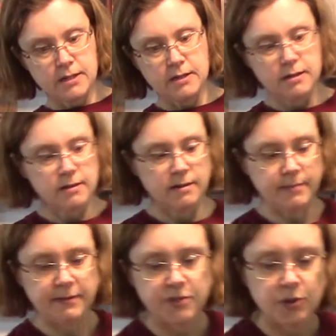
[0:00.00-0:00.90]
I'm going to
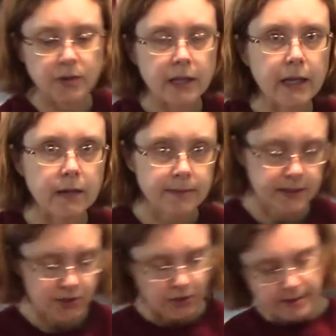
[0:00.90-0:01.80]
have to do a little bit of
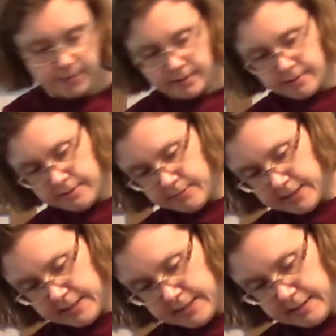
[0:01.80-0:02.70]
scraping,
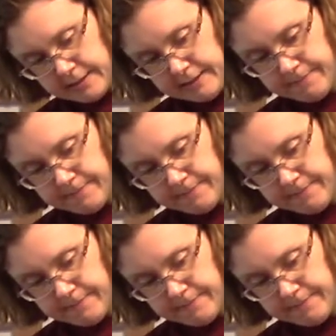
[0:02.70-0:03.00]
not a lot.